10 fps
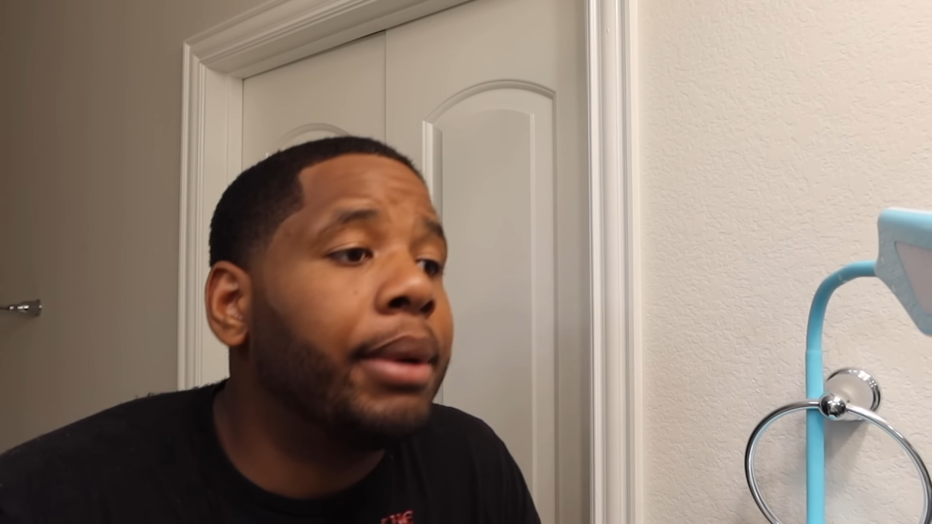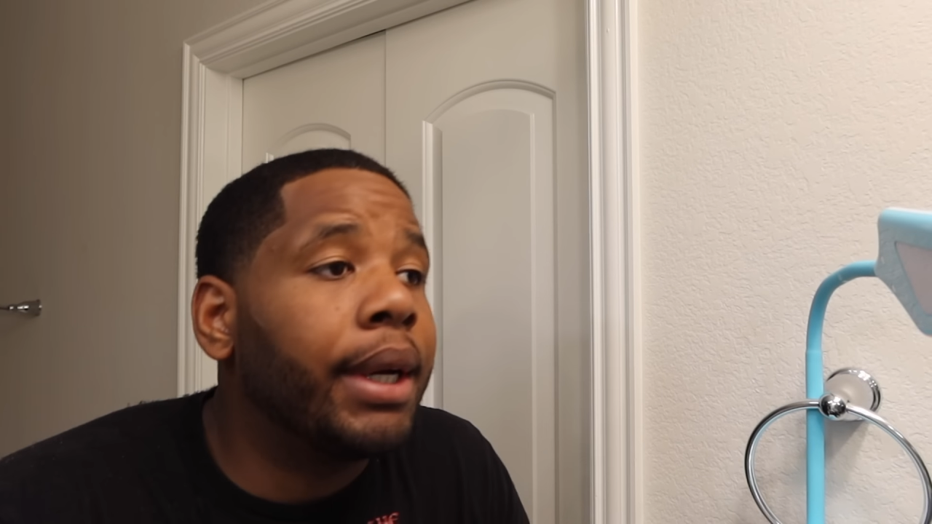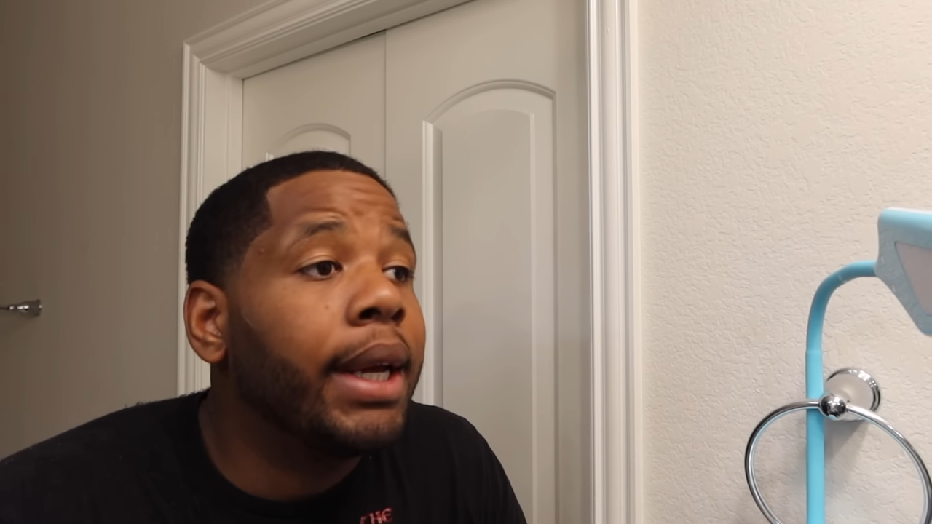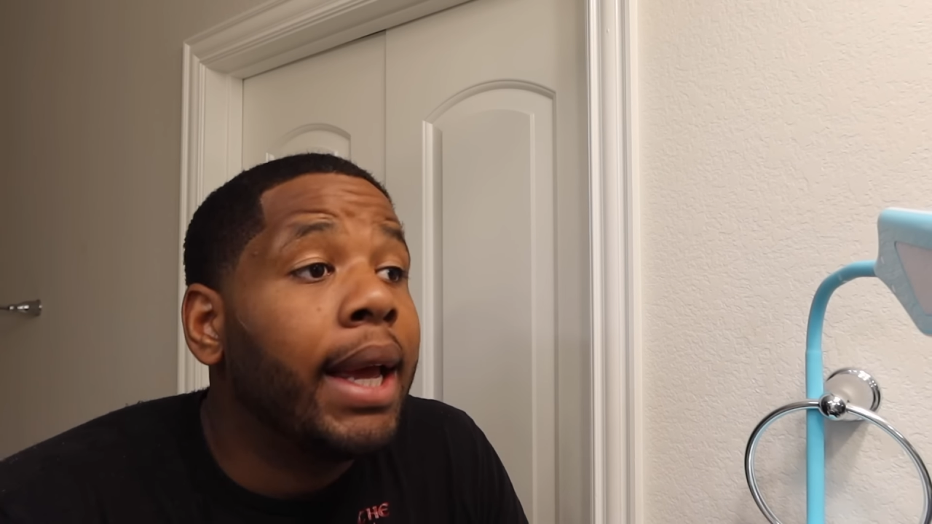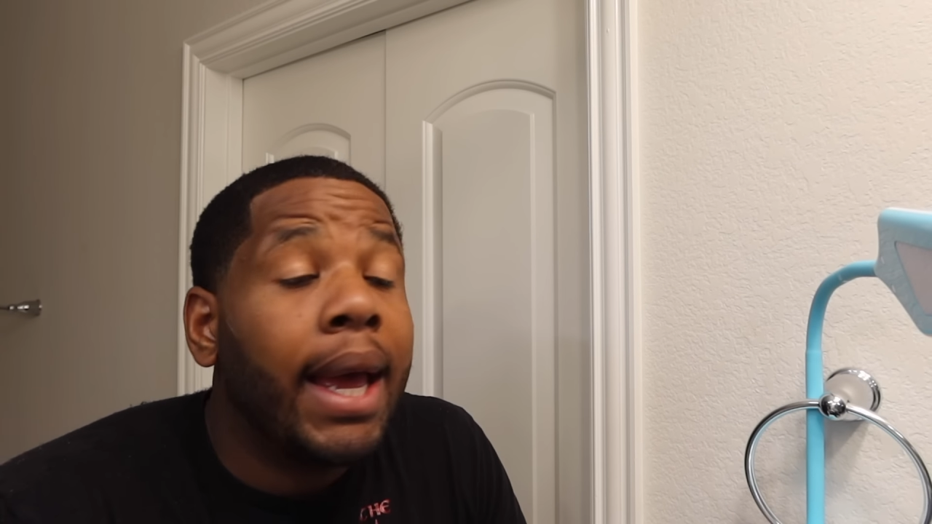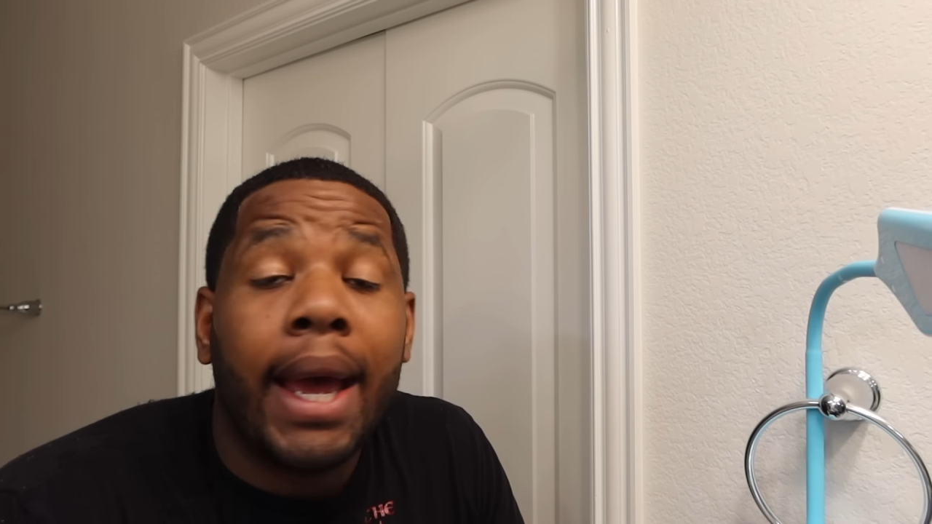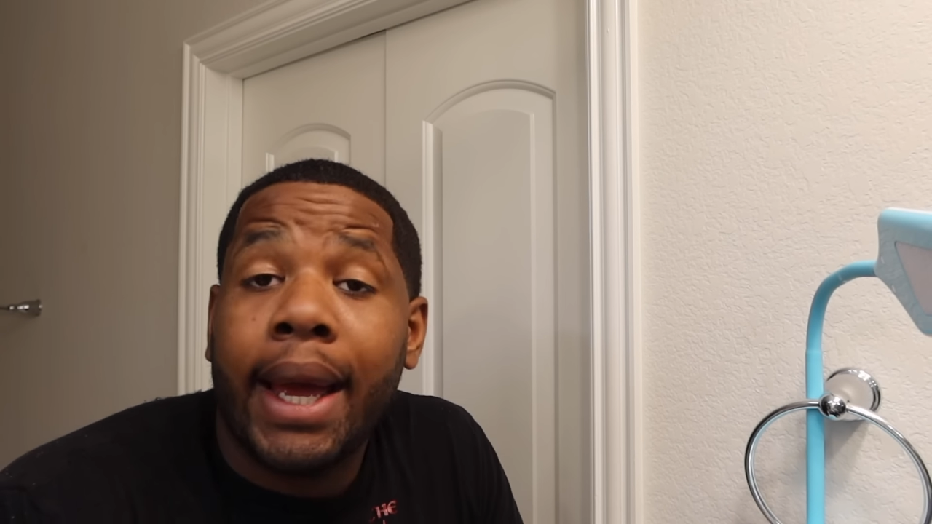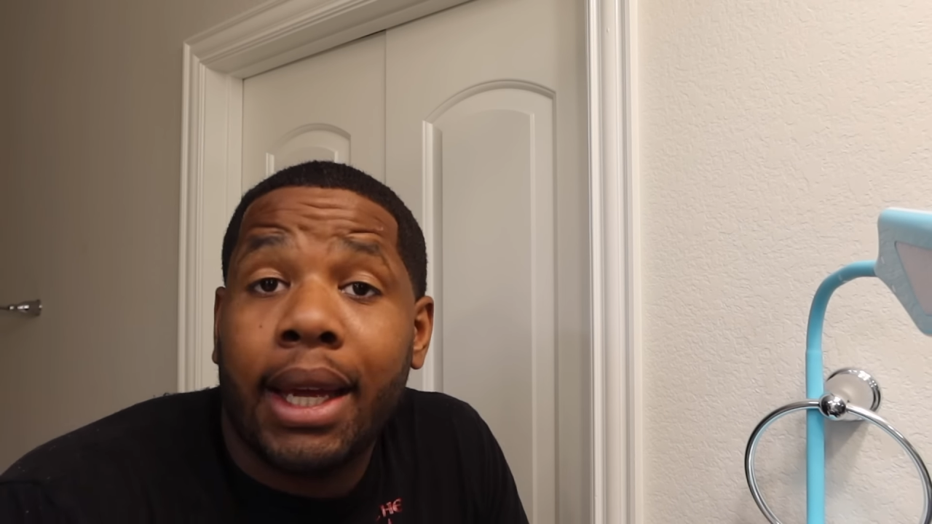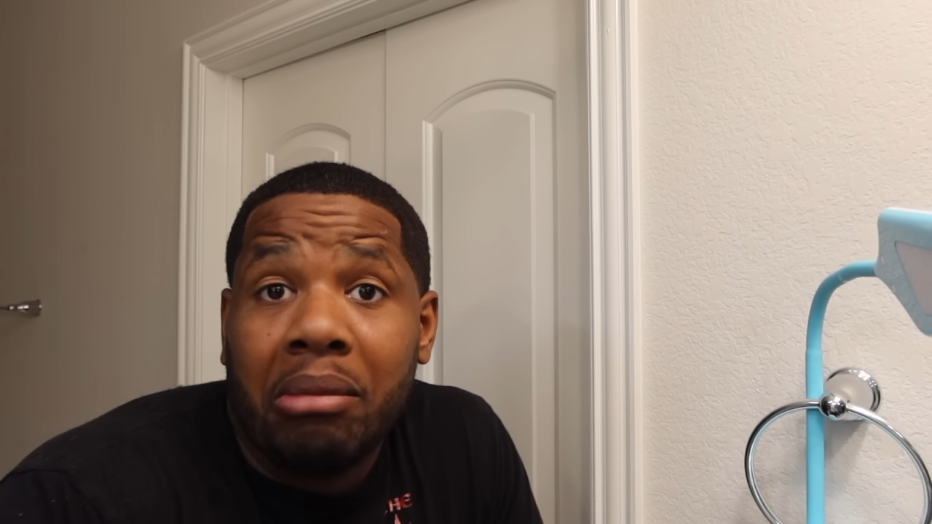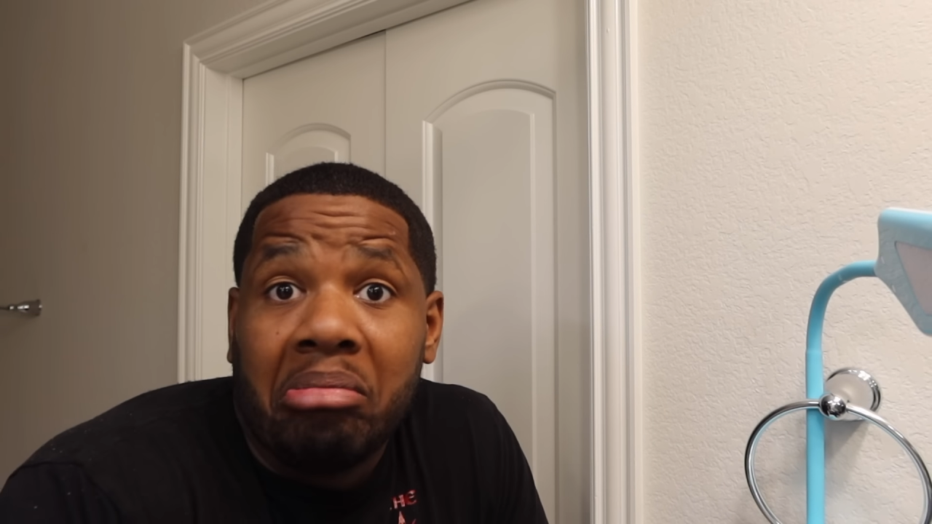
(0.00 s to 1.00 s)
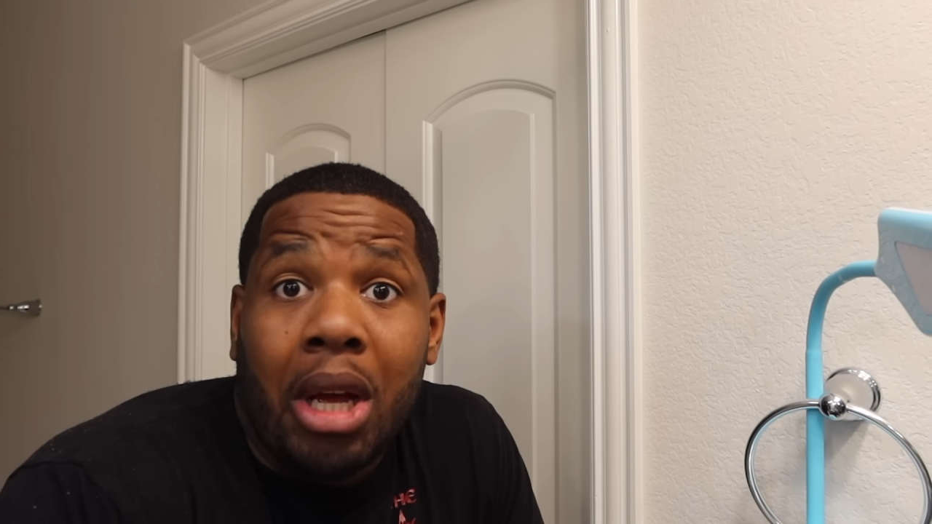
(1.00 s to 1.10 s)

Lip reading: but hey,